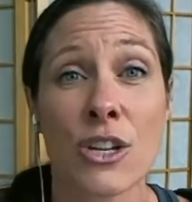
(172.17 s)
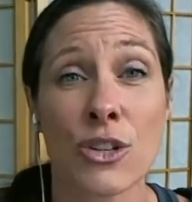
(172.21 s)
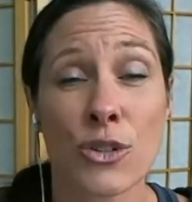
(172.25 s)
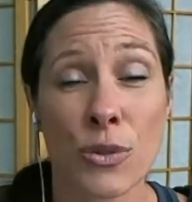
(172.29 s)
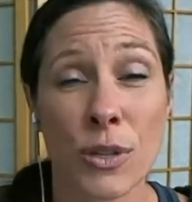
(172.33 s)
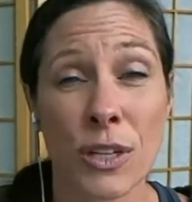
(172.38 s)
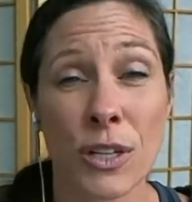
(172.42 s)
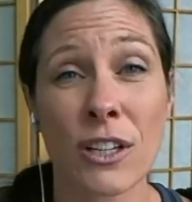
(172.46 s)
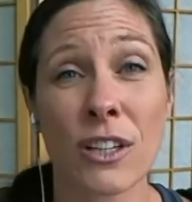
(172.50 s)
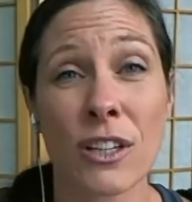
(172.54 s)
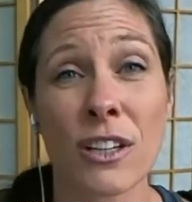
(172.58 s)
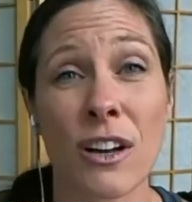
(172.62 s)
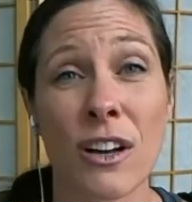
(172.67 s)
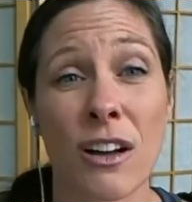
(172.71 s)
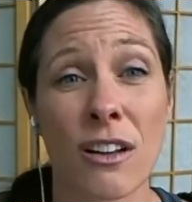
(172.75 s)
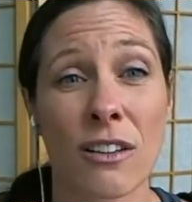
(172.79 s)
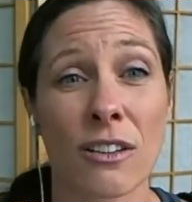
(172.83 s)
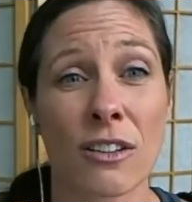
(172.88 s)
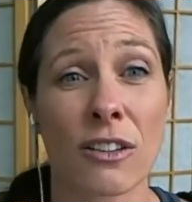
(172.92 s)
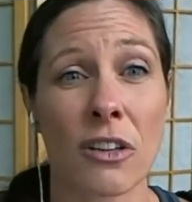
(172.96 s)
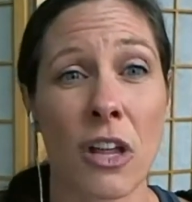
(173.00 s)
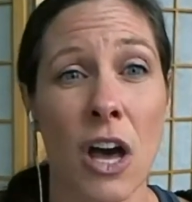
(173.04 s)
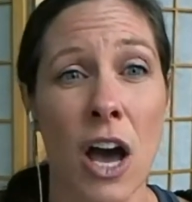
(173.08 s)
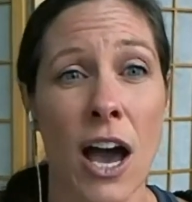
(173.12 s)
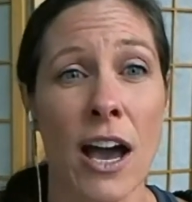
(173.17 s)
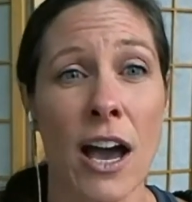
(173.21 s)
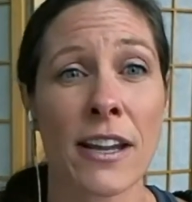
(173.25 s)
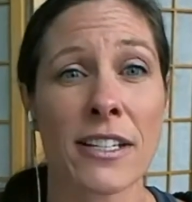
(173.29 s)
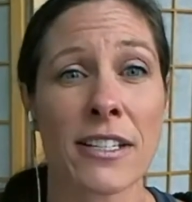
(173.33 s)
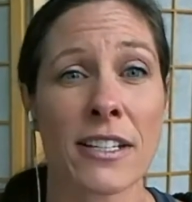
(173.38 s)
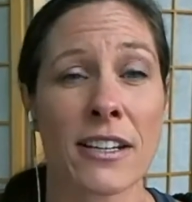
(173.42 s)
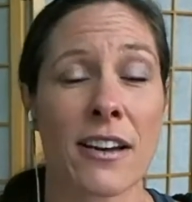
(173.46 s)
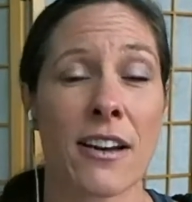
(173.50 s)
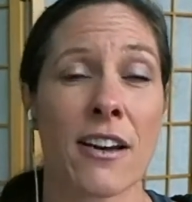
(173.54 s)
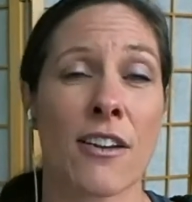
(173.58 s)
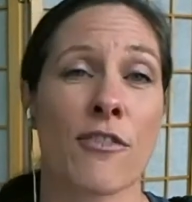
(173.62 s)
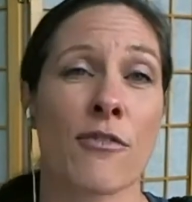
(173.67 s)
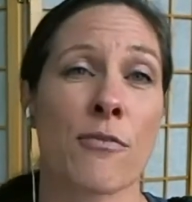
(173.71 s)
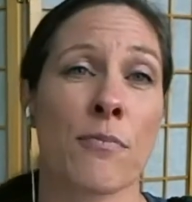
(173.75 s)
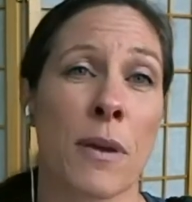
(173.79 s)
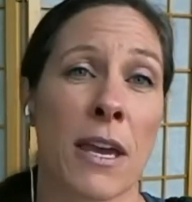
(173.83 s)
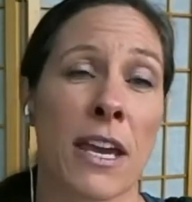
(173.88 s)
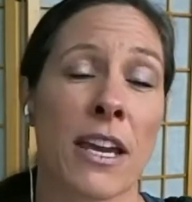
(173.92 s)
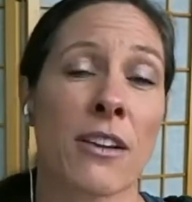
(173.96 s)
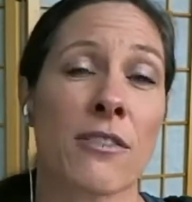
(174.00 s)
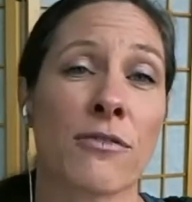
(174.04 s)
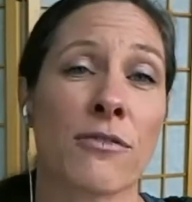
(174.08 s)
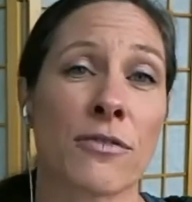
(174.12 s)
trigger a lot of
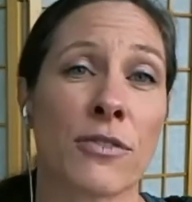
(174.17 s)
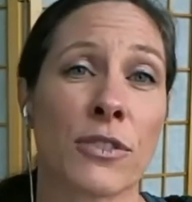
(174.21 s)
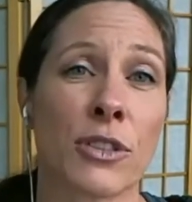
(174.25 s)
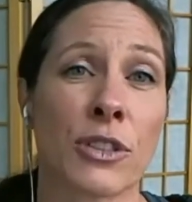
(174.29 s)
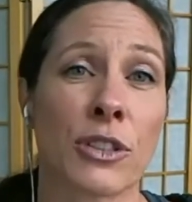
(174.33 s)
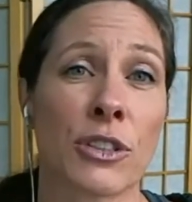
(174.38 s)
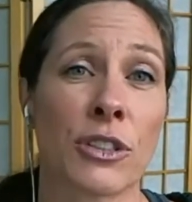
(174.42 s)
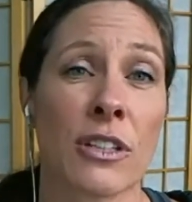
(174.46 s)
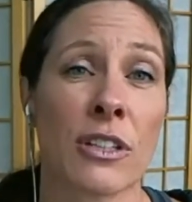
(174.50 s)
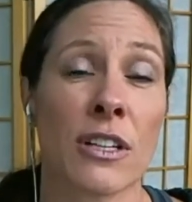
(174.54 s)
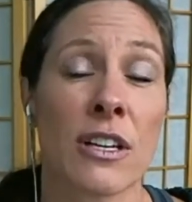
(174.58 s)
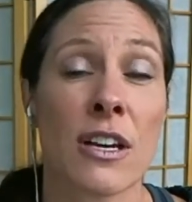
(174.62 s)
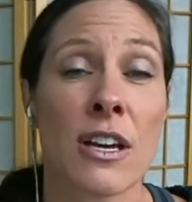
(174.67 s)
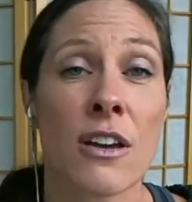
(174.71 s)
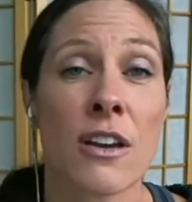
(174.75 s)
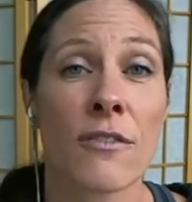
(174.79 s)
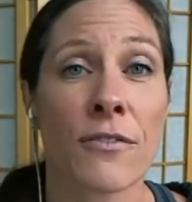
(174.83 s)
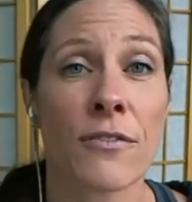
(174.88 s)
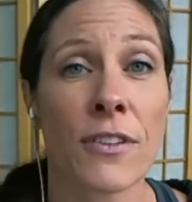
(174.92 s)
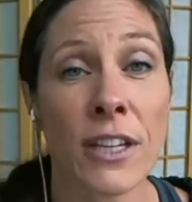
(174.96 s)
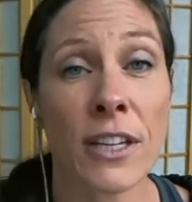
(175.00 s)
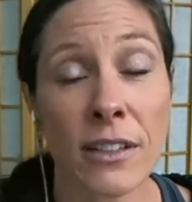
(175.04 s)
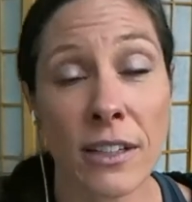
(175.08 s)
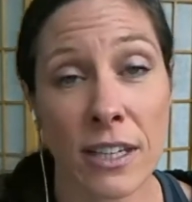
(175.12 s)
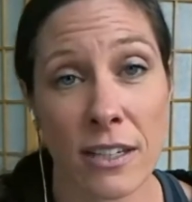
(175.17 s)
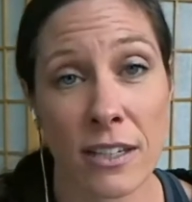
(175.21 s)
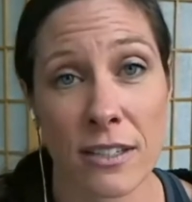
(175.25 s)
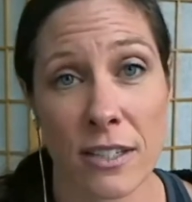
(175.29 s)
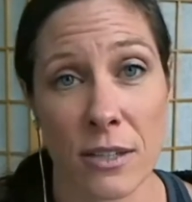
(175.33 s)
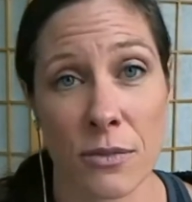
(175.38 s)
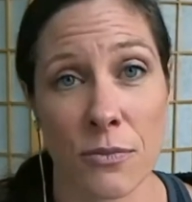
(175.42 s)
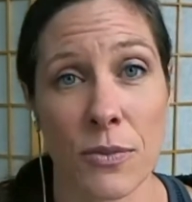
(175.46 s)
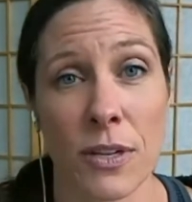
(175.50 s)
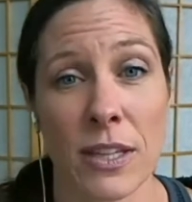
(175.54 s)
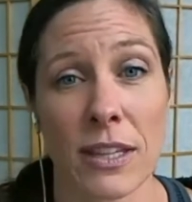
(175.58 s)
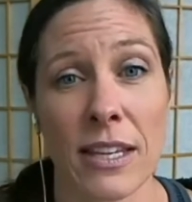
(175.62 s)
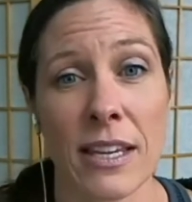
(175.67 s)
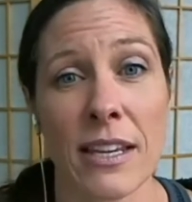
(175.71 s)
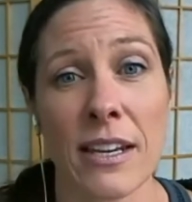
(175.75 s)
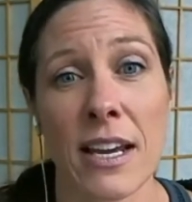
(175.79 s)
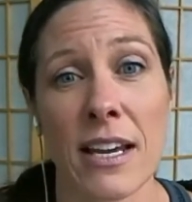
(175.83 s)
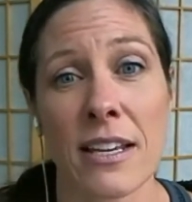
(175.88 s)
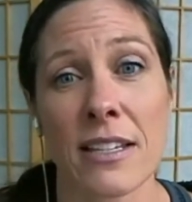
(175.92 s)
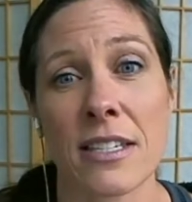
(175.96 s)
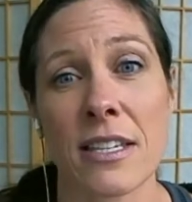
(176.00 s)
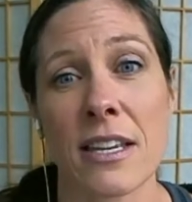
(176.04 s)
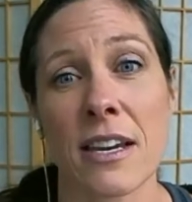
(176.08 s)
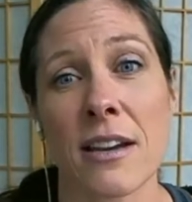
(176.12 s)
painful feelings within
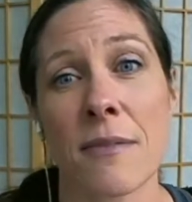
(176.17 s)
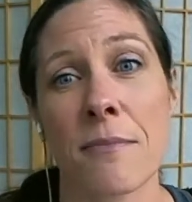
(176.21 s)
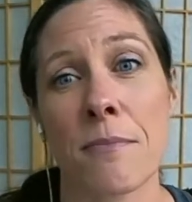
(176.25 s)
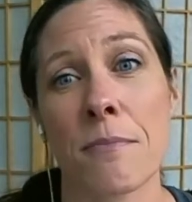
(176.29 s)
us.